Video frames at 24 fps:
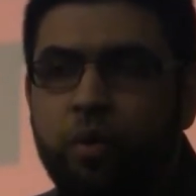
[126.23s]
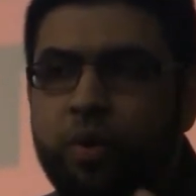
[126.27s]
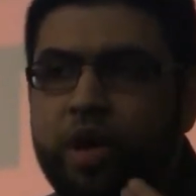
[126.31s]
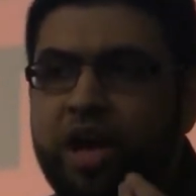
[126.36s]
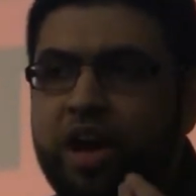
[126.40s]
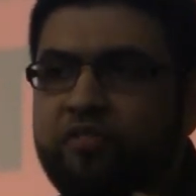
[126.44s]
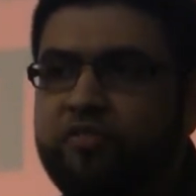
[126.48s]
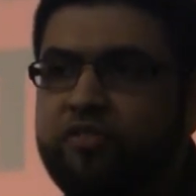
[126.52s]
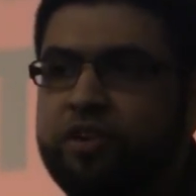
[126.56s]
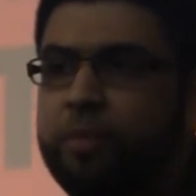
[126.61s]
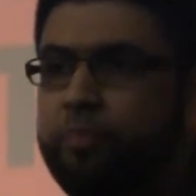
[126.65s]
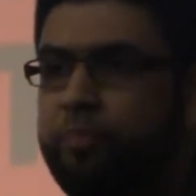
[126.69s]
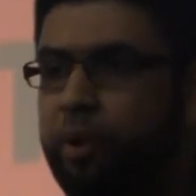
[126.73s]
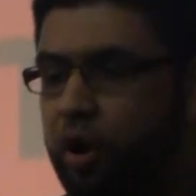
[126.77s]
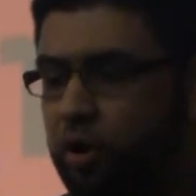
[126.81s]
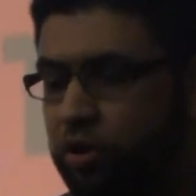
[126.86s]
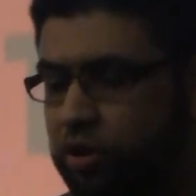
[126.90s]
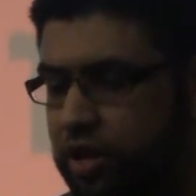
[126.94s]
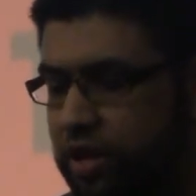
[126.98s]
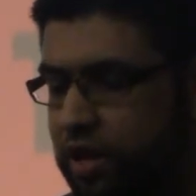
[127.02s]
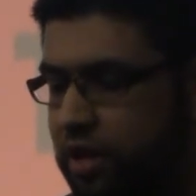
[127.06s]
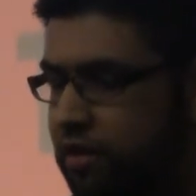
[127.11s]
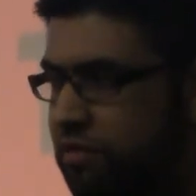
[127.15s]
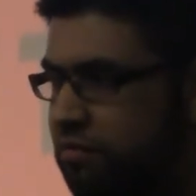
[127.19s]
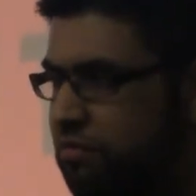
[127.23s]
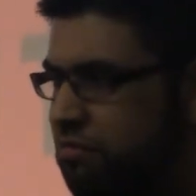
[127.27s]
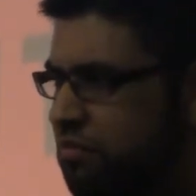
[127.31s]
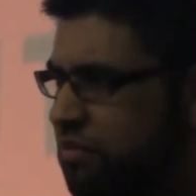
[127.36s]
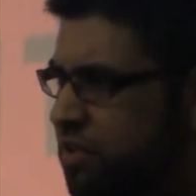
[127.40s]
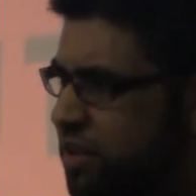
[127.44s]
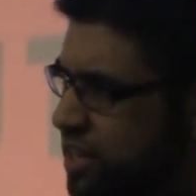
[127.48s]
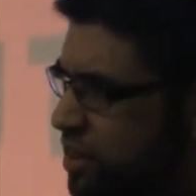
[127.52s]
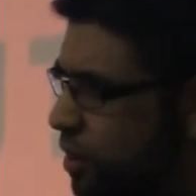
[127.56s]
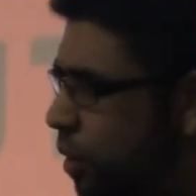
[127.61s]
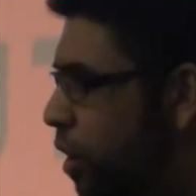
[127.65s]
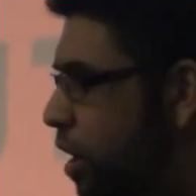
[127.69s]
we have Napoleon,
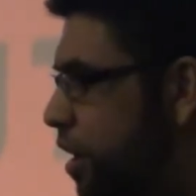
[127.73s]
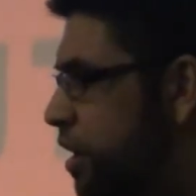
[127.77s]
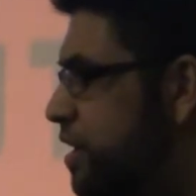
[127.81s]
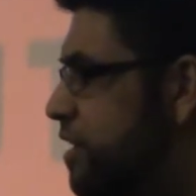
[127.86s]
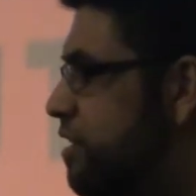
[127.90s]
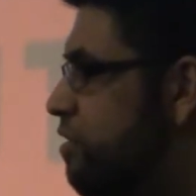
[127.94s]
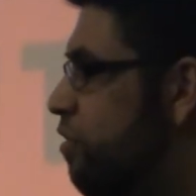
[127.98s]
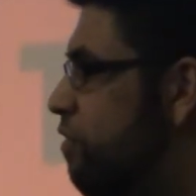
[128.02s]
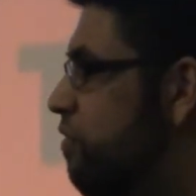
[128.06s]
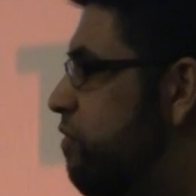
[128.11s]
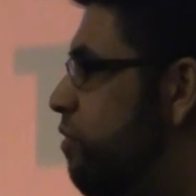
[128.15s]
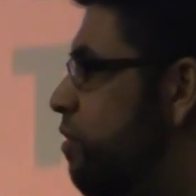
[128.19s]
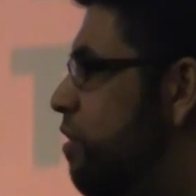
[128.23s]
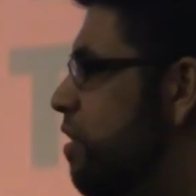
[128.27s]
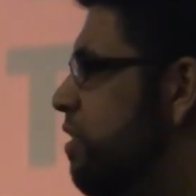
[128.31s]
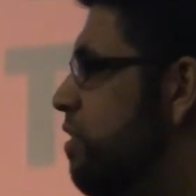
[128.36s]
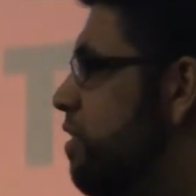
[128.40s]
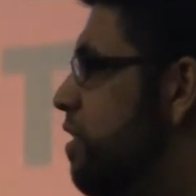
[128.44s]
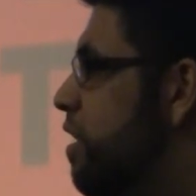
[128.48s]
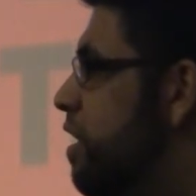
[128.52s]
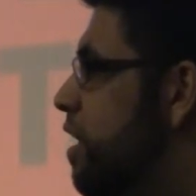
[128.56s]
so on and so forth.